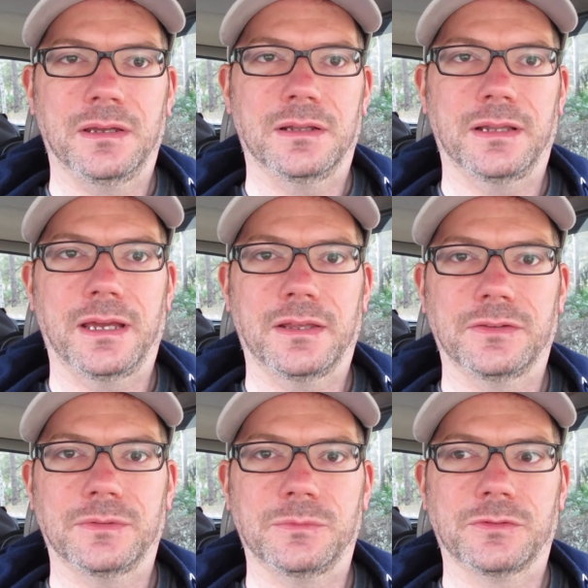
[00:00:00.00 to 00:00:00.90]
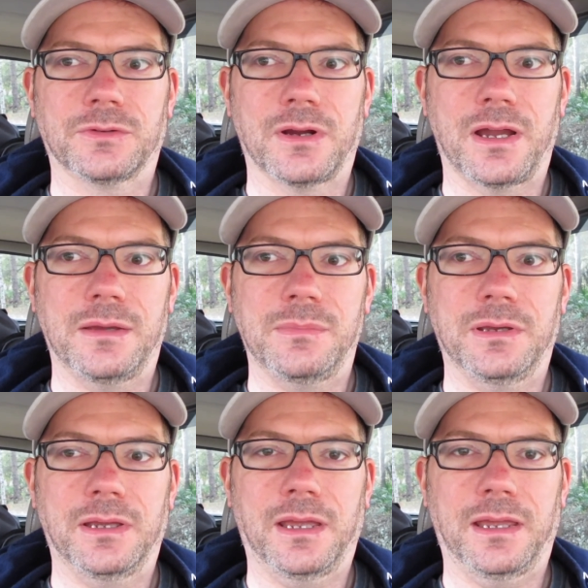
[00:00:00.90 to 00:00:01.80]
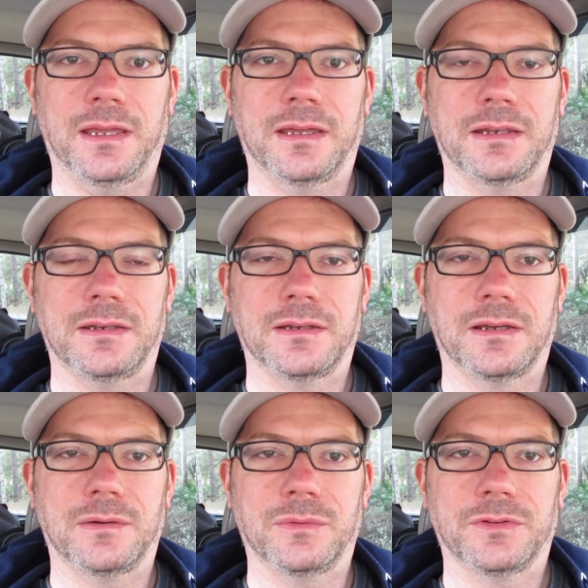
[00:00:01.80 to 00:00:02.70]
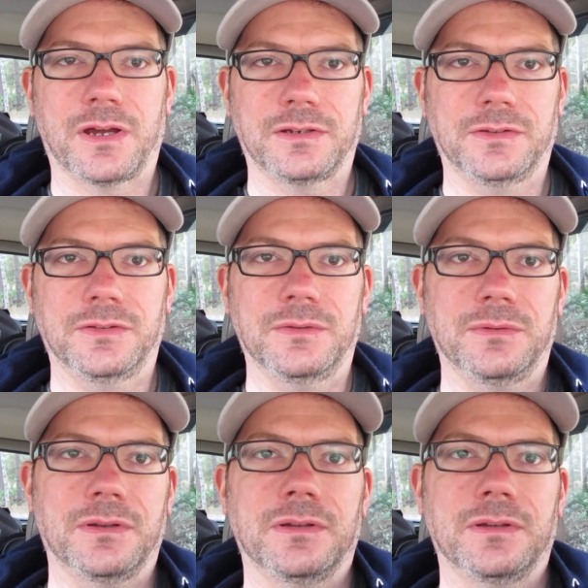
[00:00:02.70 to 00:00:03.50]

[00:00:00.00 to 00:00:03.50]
Like and subscribe, and we'll talk to you soon.